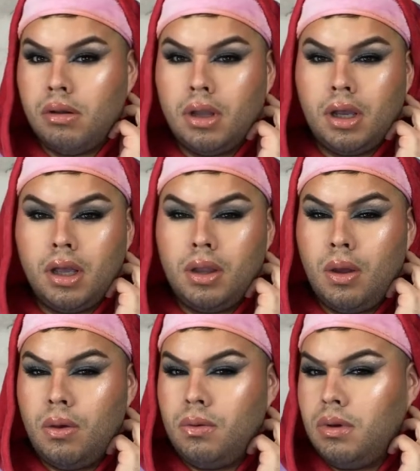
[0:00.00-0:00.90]
Like,
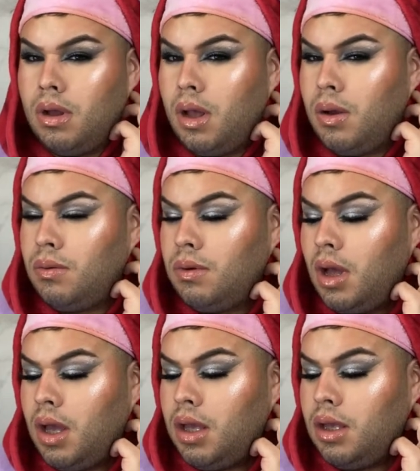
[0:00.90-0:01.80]
hello? Oh,
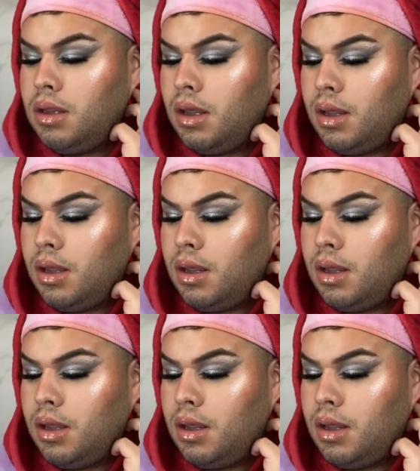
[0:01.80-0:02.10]
hi.